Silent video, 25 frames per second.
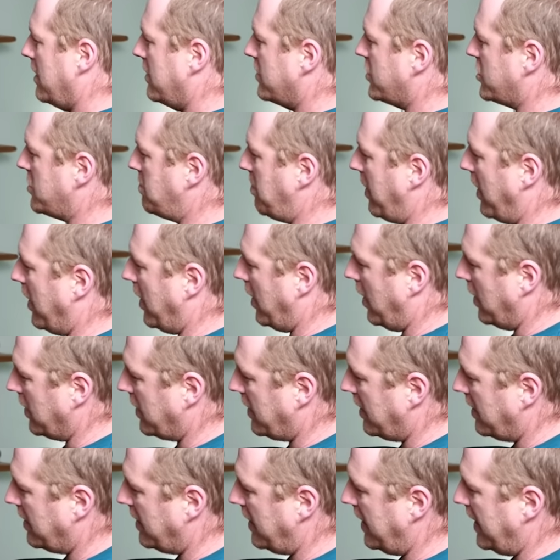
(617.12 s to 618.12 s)

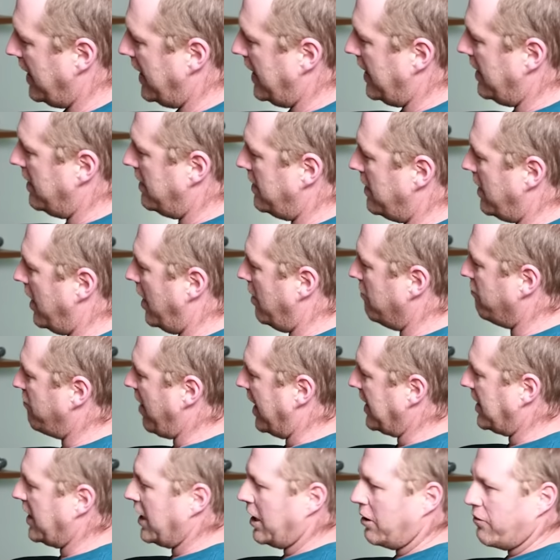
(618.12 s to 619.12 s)
Spark in a
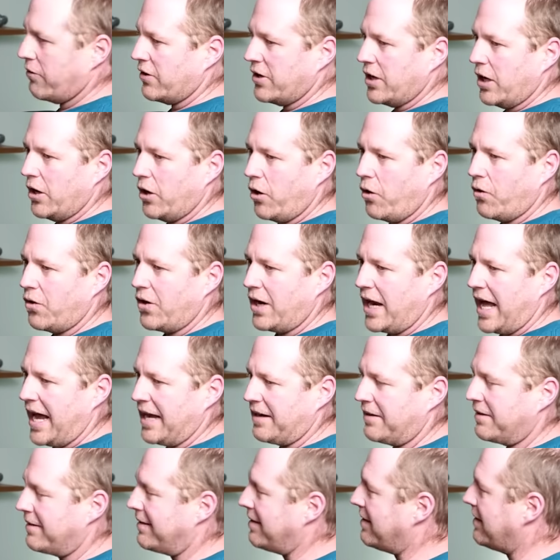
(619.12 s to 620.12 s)
regular and a long
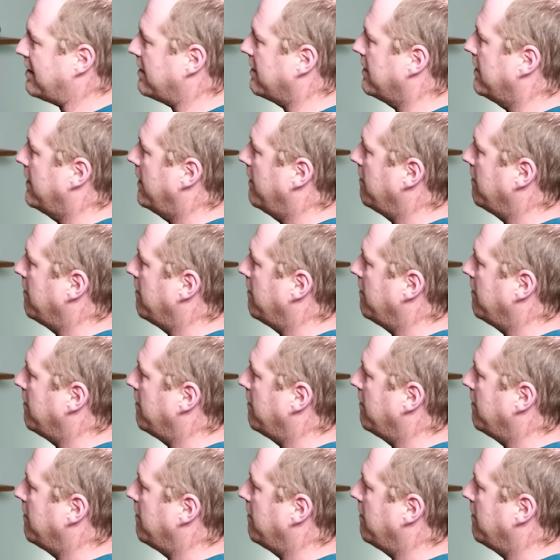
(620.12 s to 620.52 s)
length.